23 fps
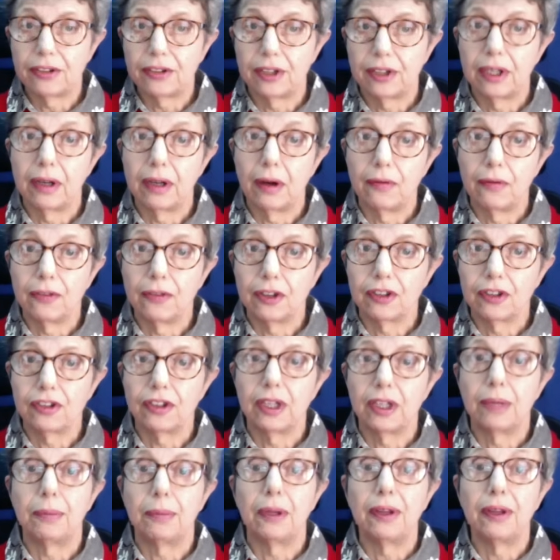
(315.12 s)
get it,
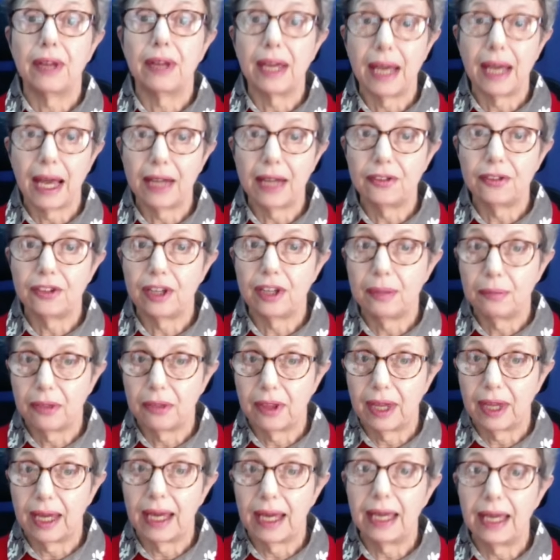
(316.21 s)
obviously, but they had him
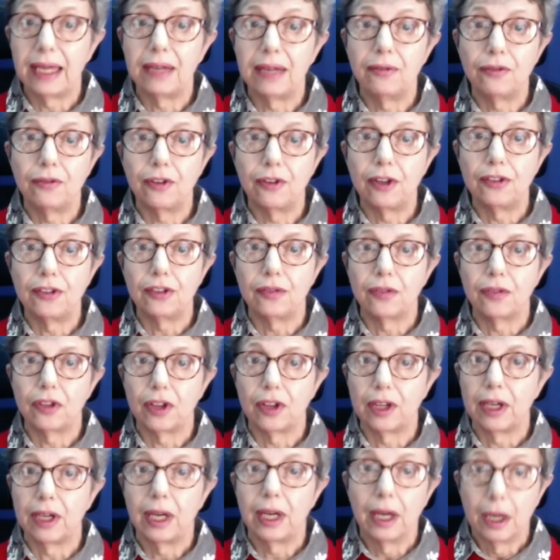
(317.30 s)
there in front of
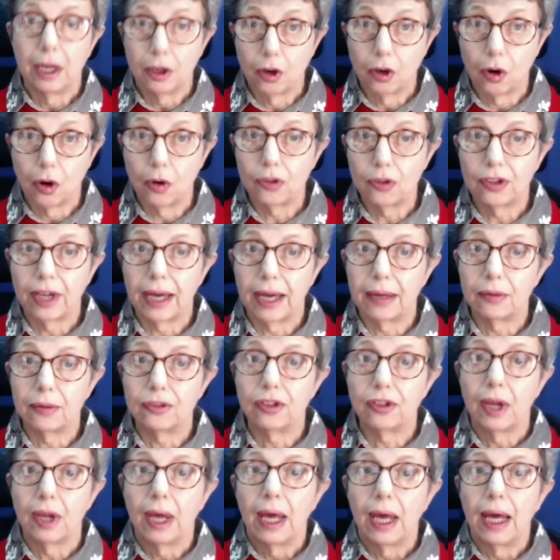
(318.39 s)
the
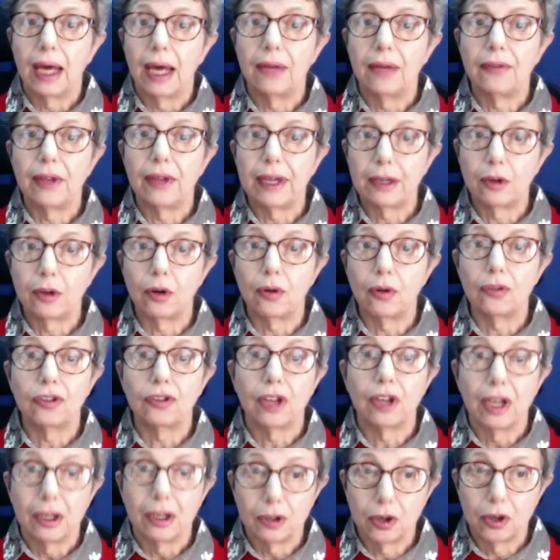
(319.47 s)
courthouse, and they
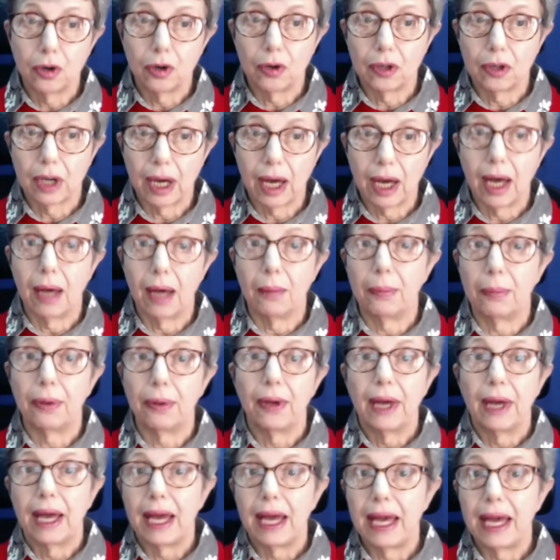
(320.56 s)
could cook
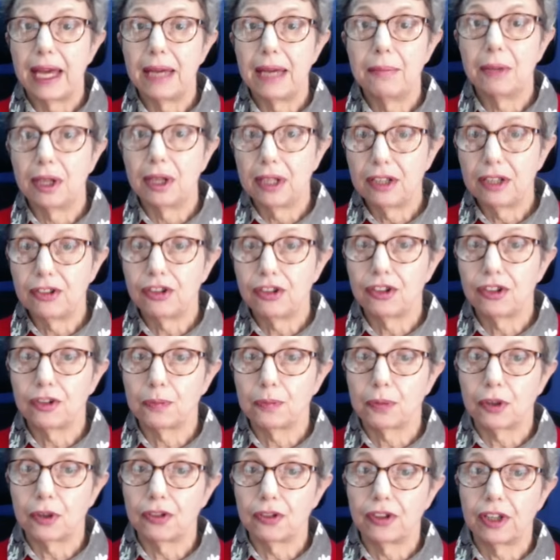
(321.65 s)
up a malicious
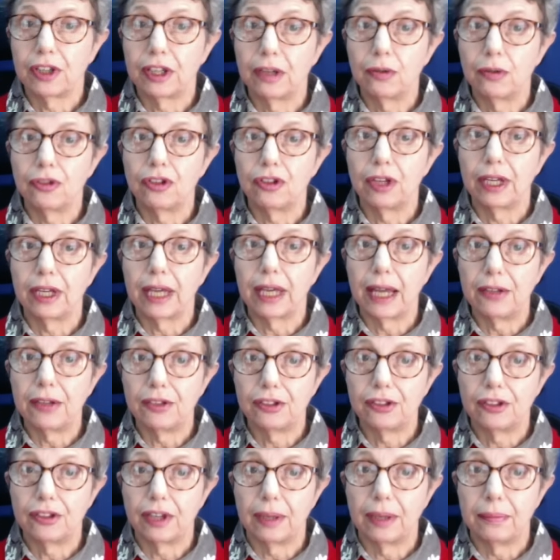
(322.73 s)
prosecution
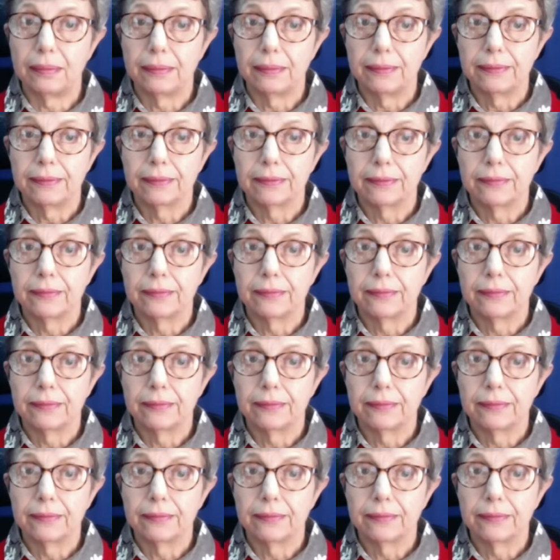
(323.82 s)
against him.